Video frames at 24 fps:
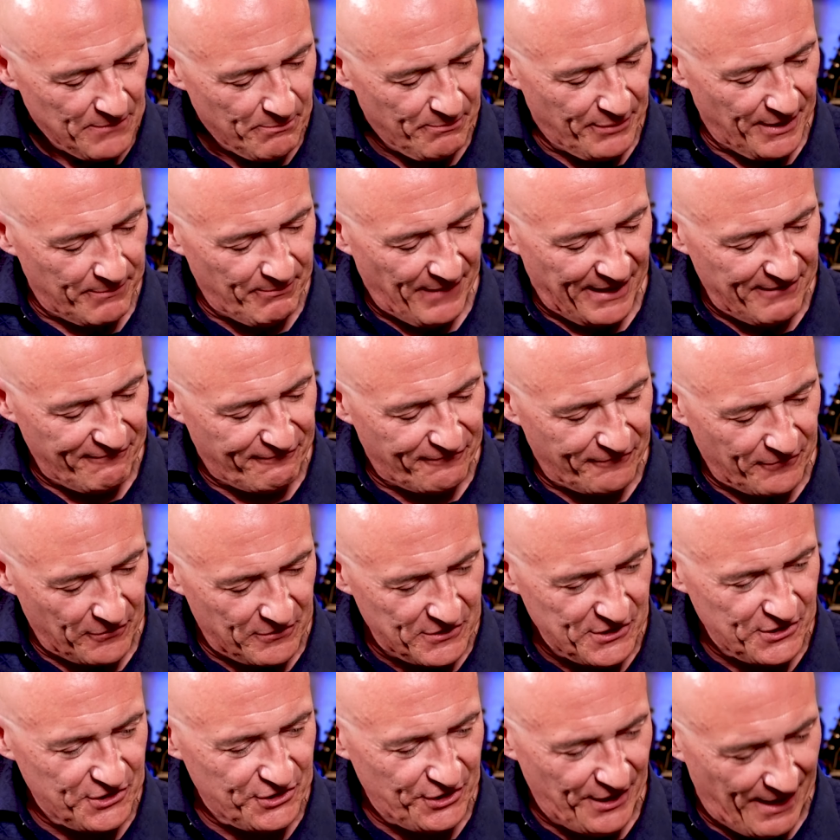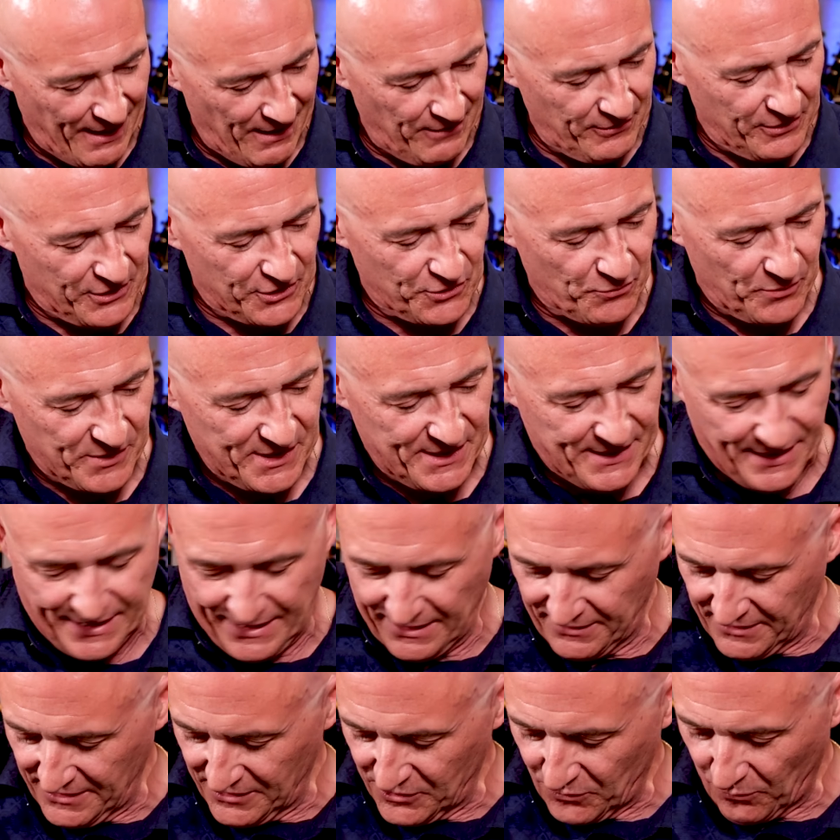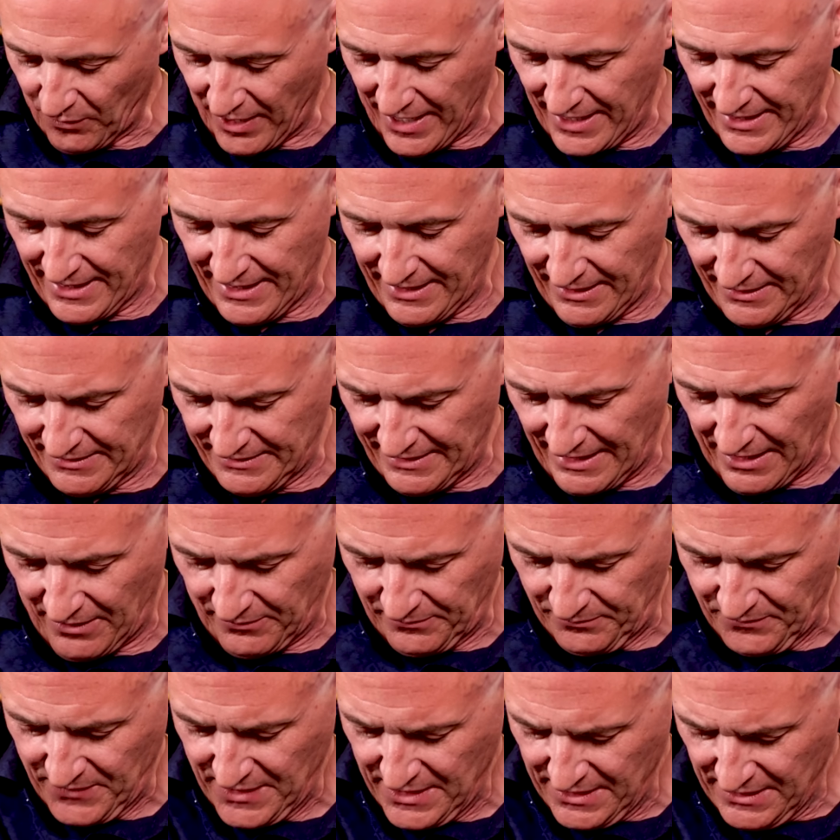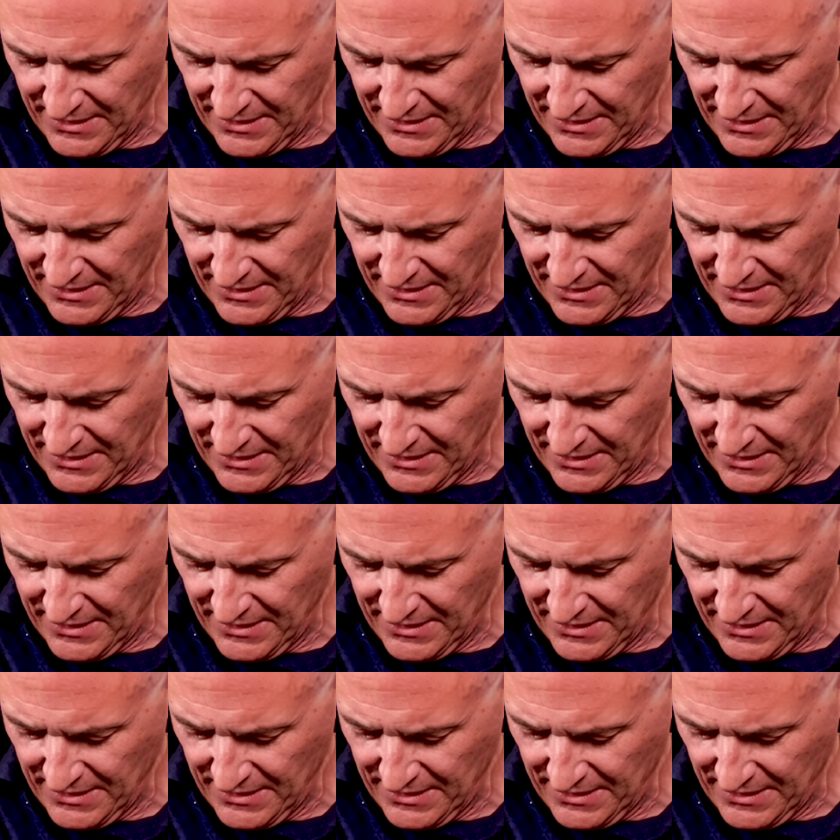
But my first challenge was to get this right hand down.